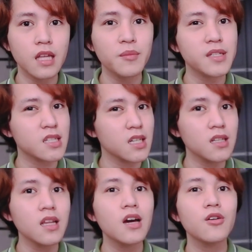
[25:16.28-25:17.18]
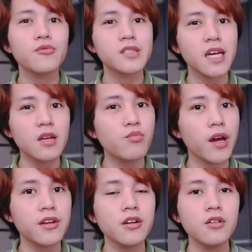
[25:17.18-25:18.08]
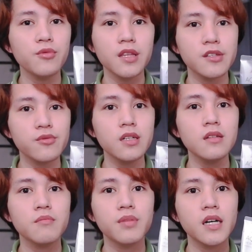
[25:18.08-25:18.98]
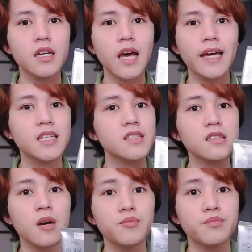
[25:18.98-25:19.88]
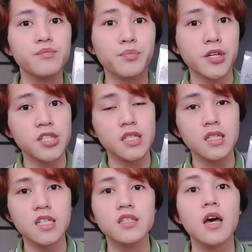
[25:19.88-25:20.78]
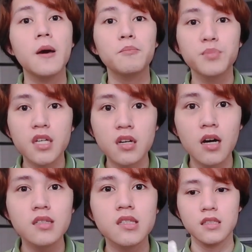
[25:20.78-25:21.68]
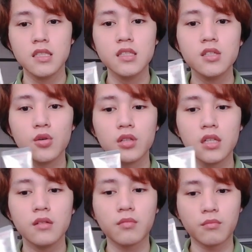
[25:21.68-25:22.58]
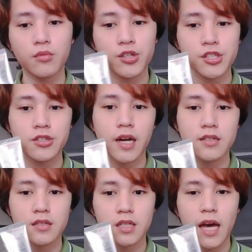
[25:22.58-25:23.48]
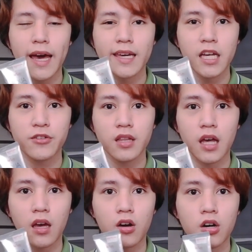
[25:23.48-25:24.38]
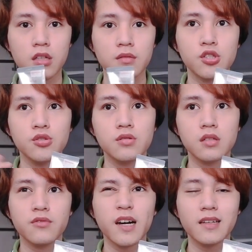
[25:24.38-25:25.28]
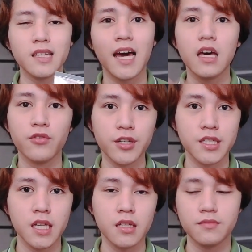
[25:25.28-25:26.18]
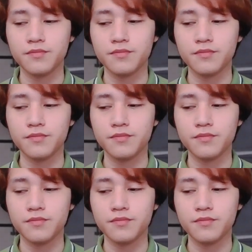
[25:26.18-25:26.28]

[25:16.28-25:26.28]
my skin was getting brighter with this one, but I didn't stop purchasing this because this is the only moisturizer that I can rely on due to the fact that I have oily skin.